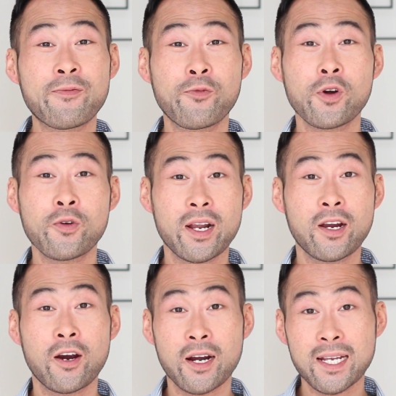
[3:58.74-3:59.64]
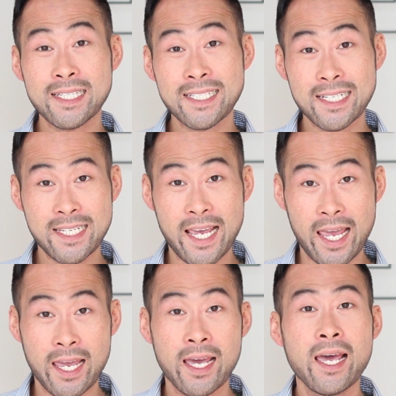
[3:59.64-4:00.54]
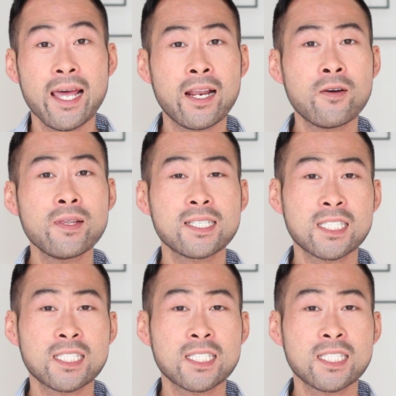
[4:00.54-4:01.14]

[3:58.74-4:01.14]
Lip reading: up for a credit card today. And I know that